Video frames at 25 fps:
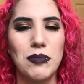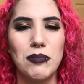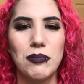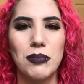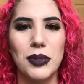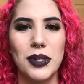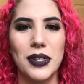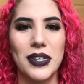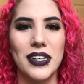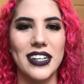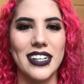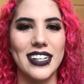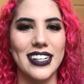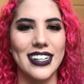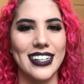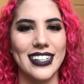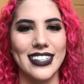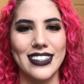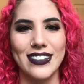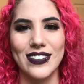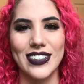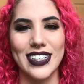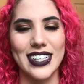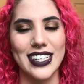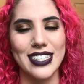But
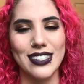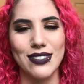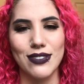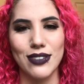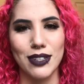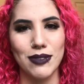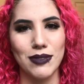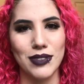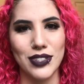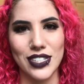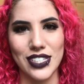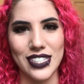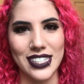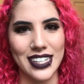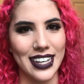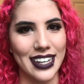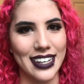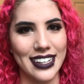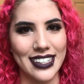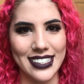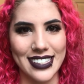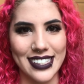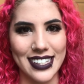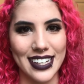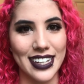anyways, what I'm just
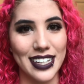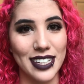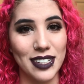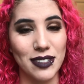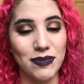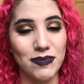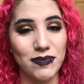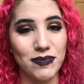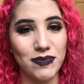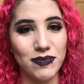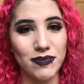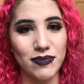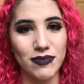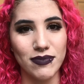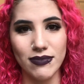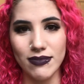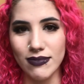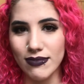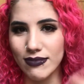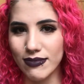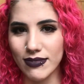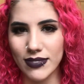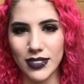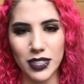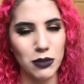saying is that
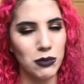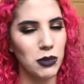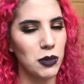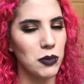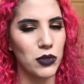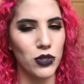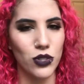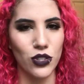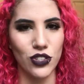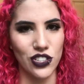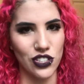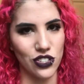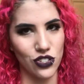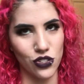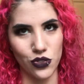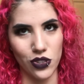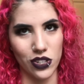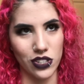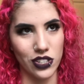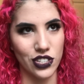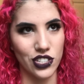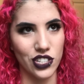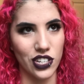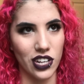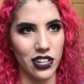people should just
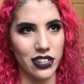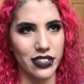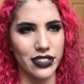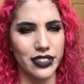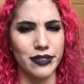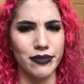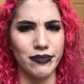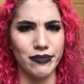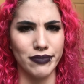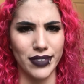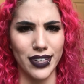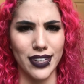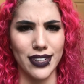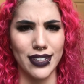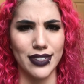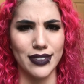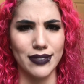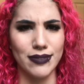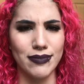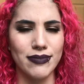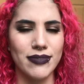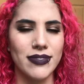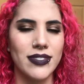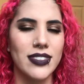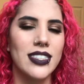trust each other, you know?